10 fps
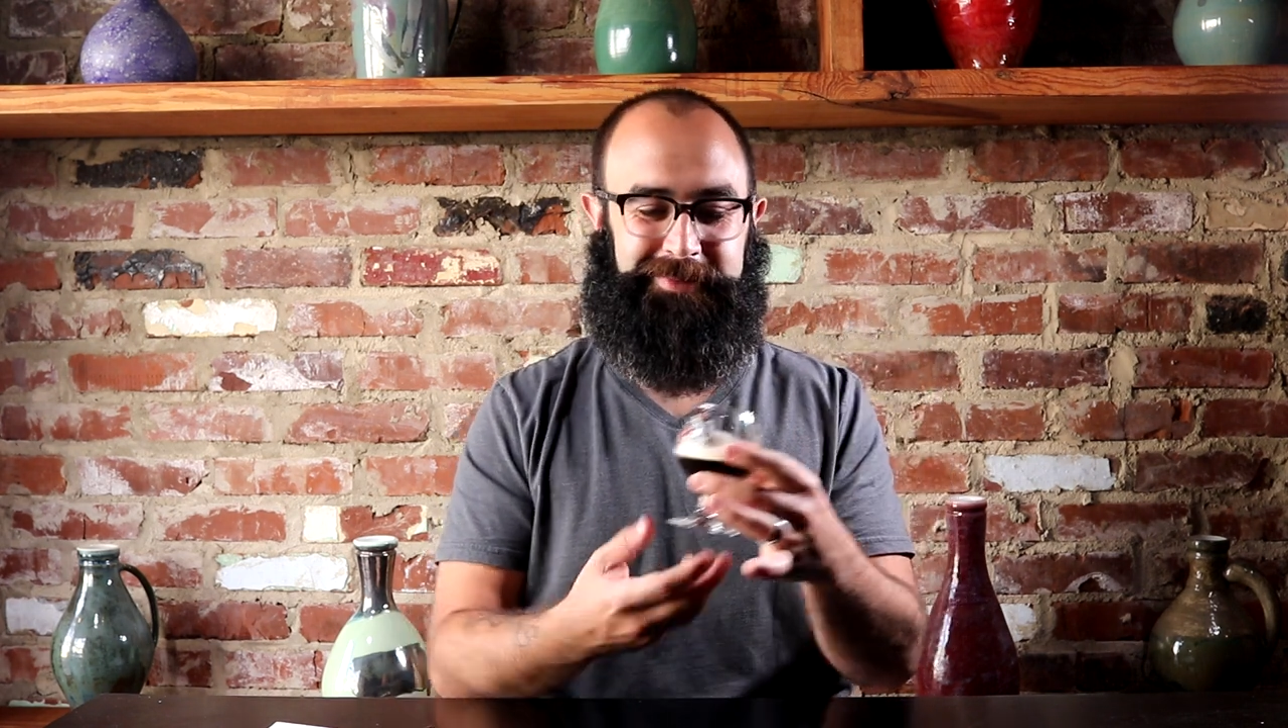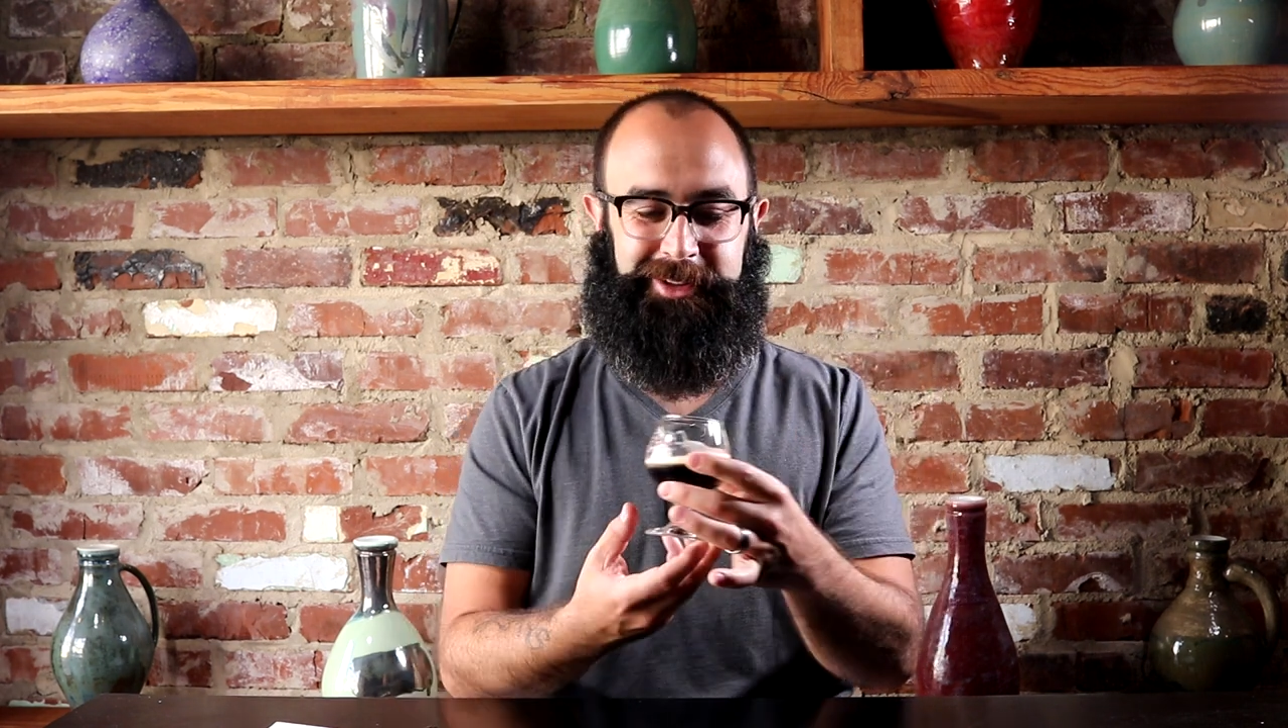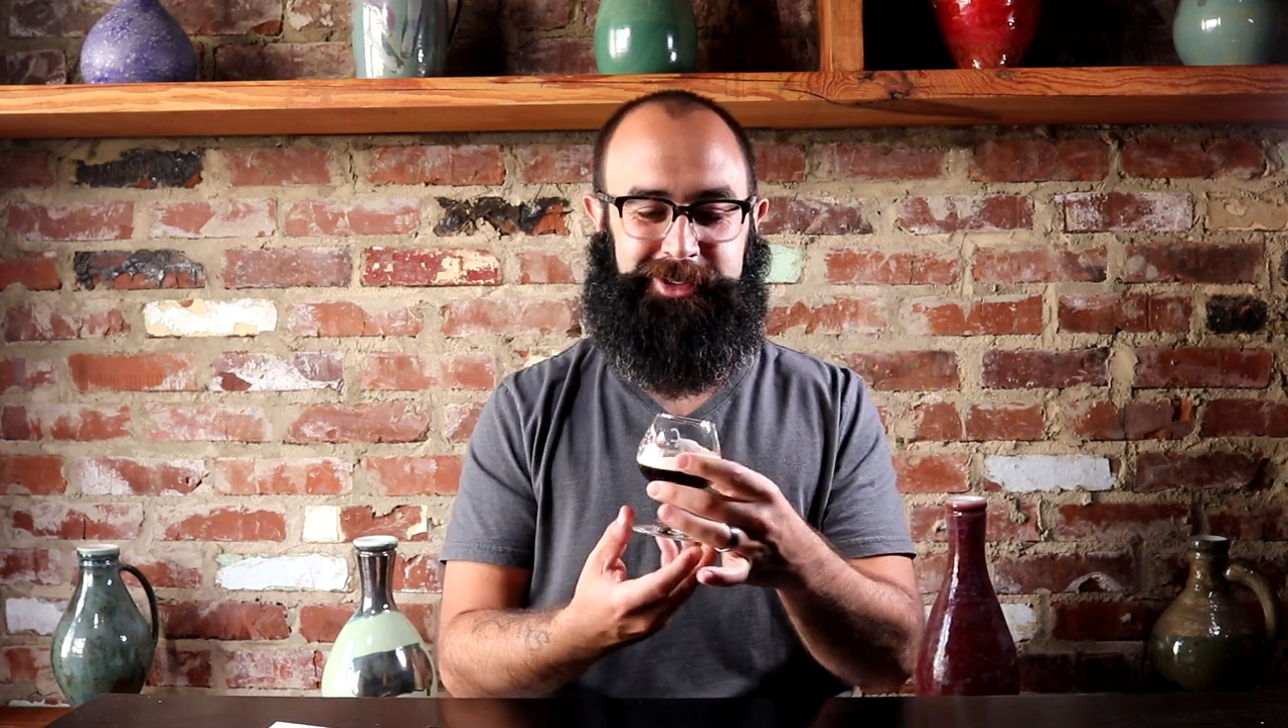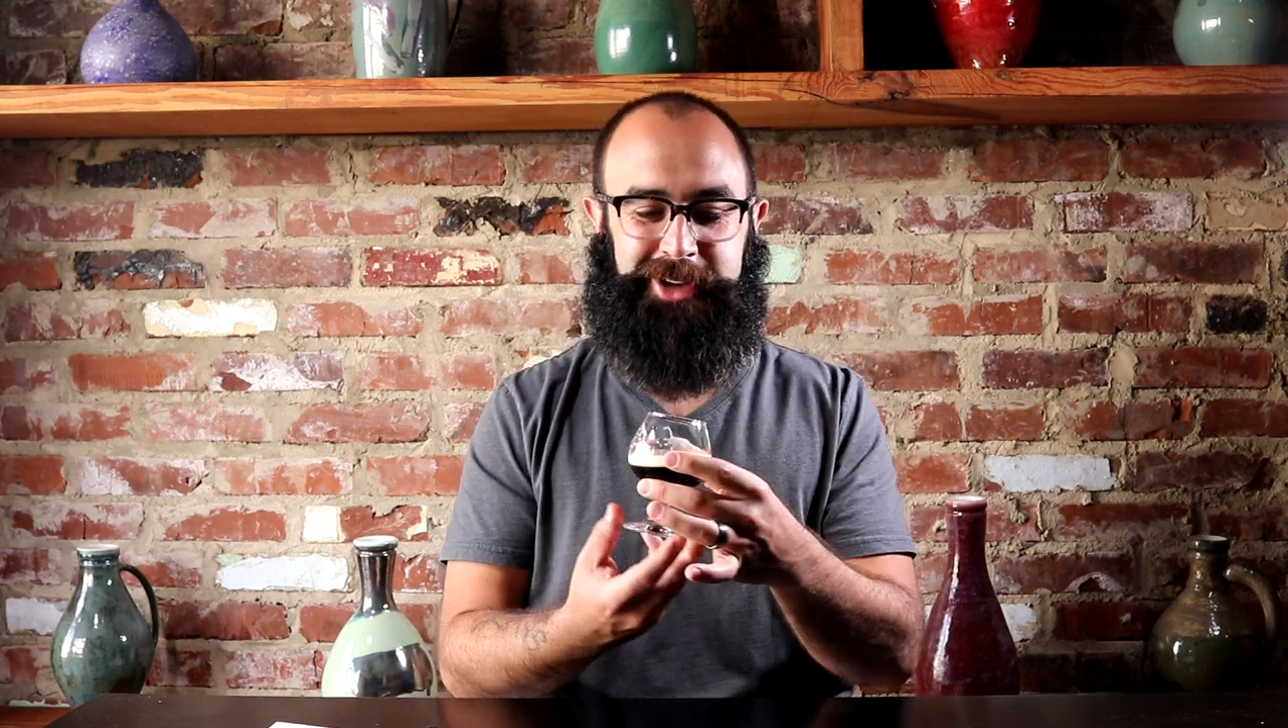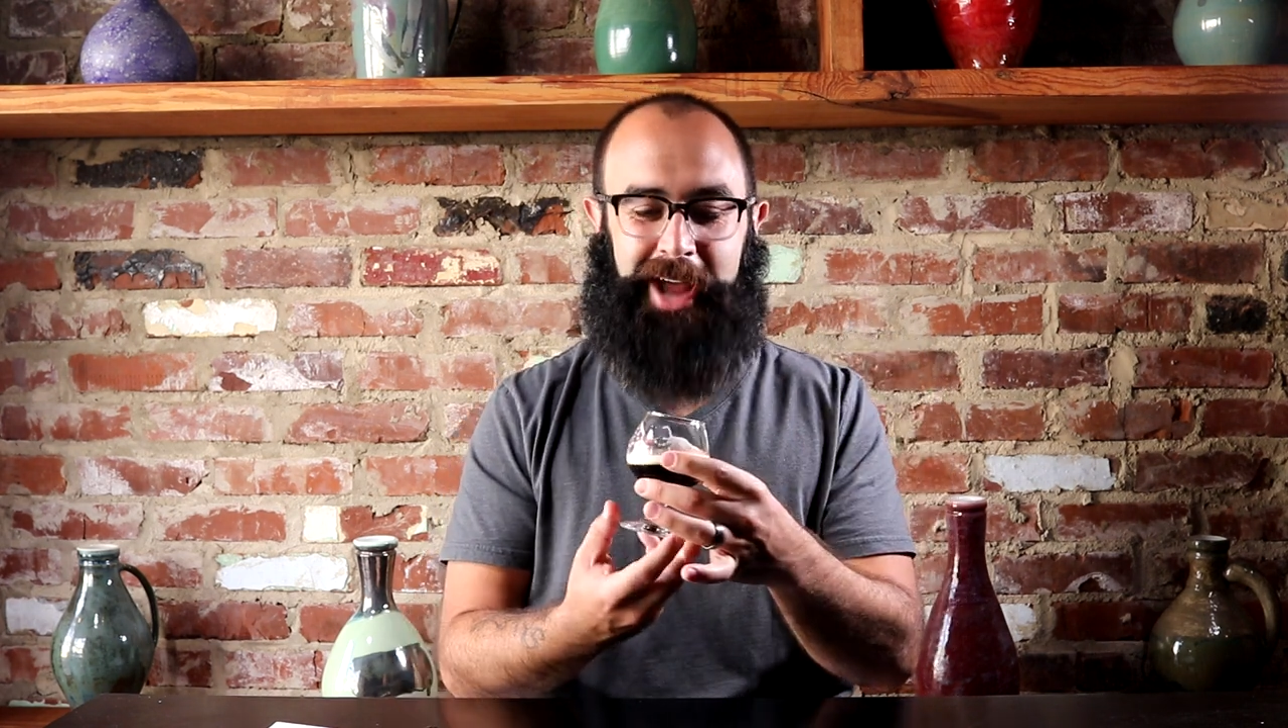
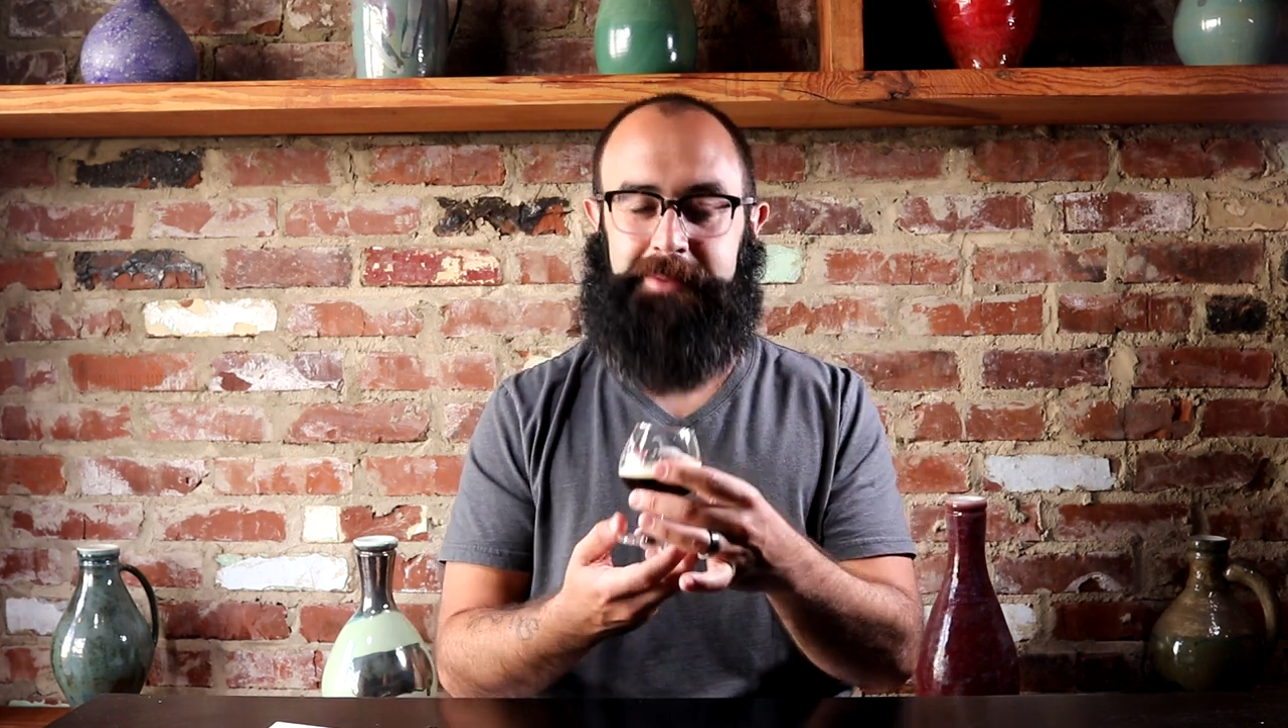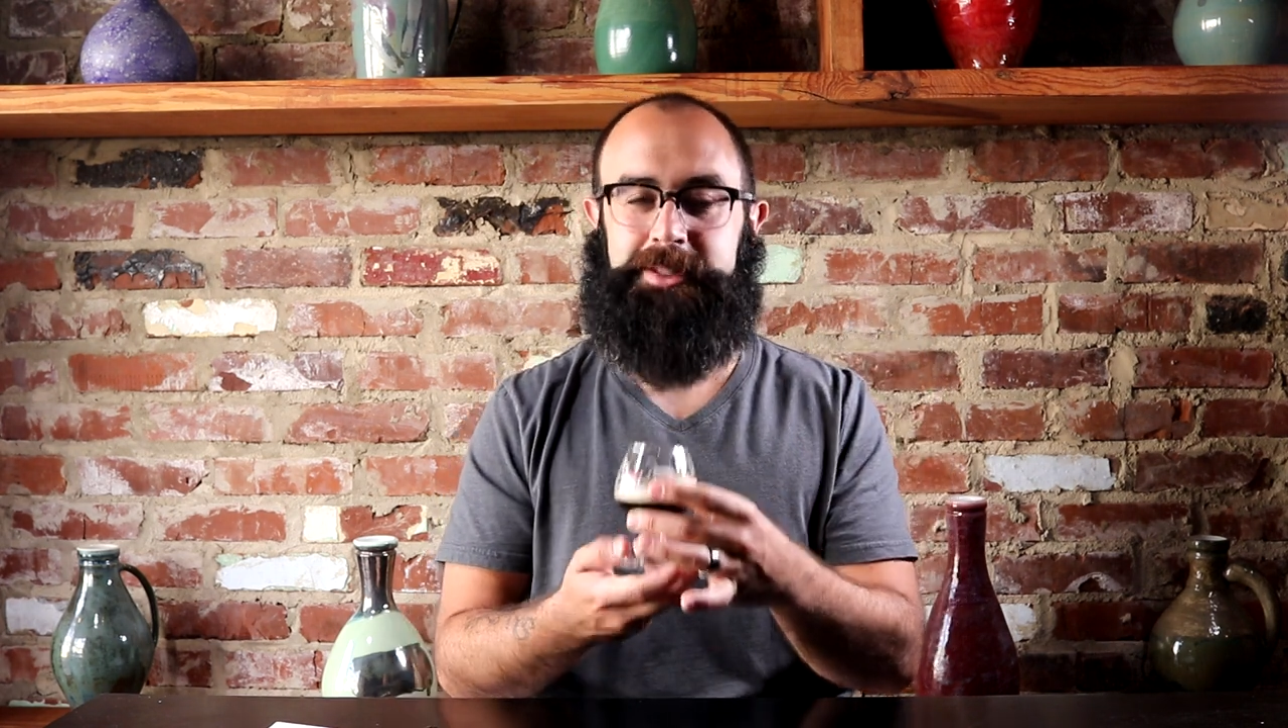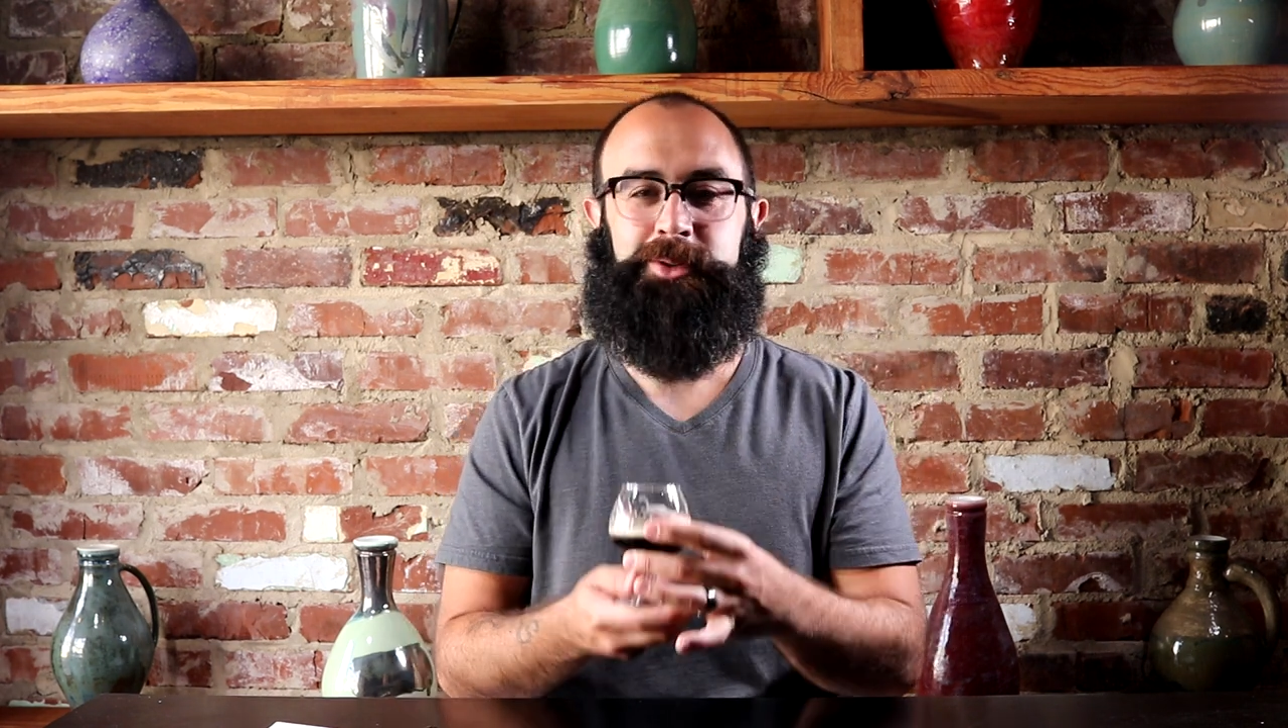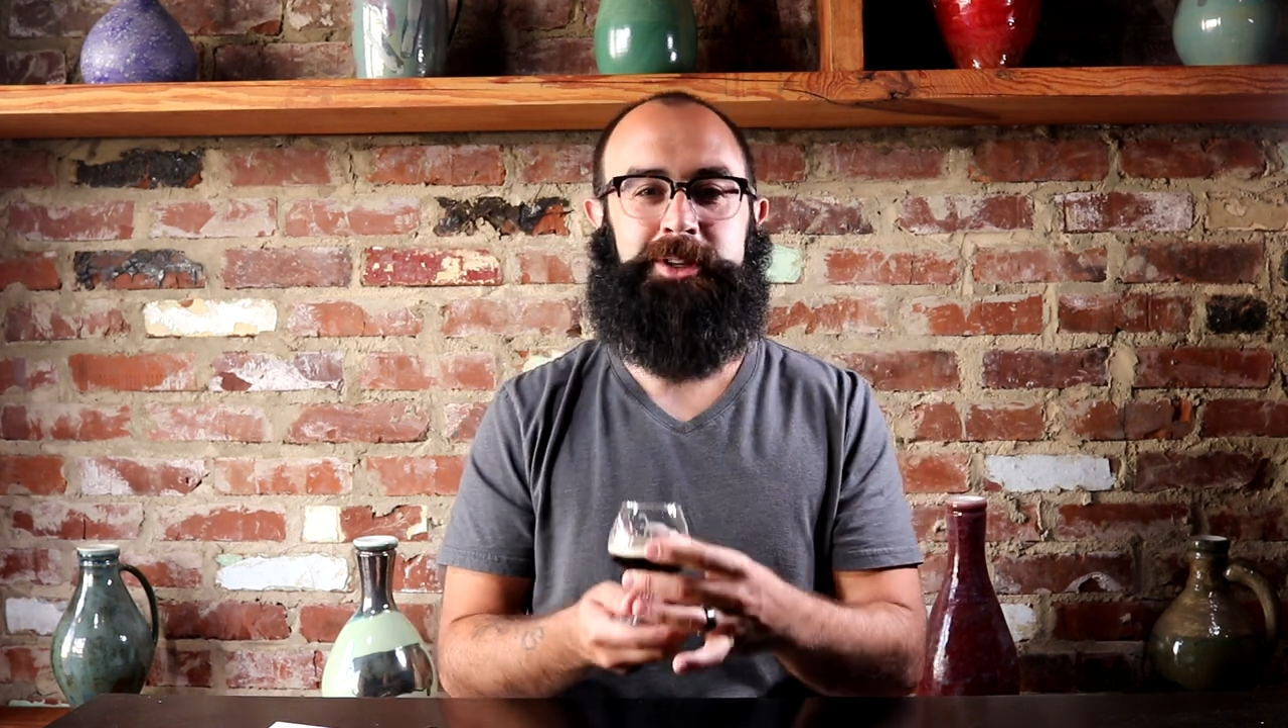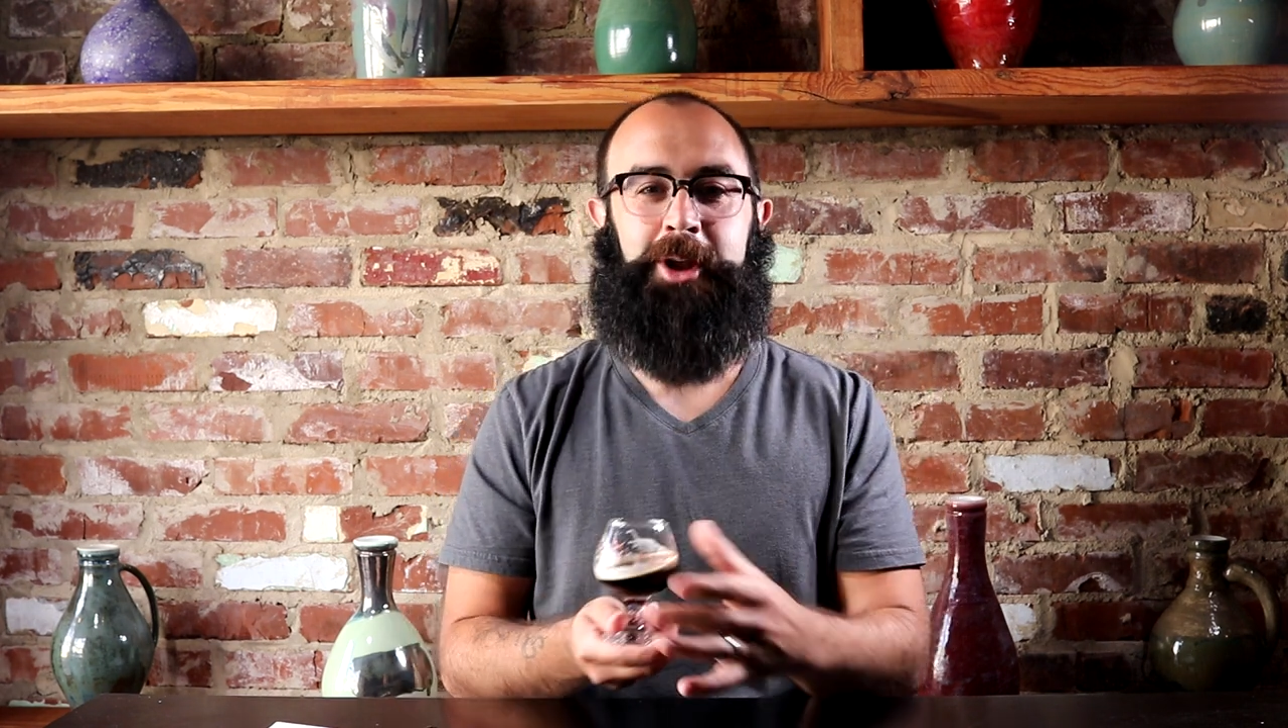There's absolutely